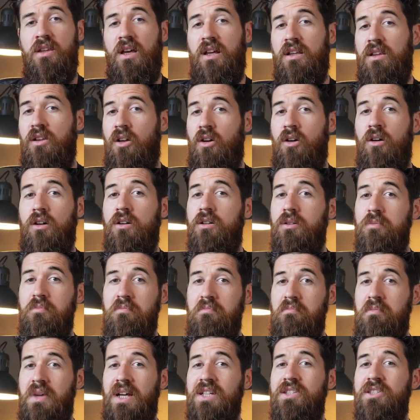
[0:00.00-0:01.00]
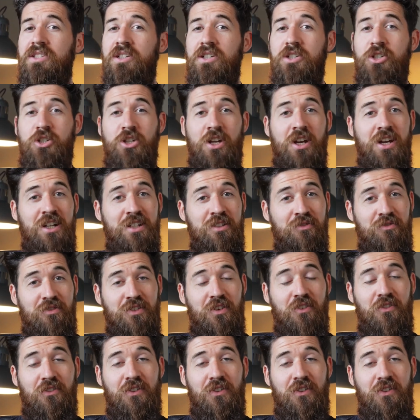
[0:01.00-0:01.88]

That long, messy chain of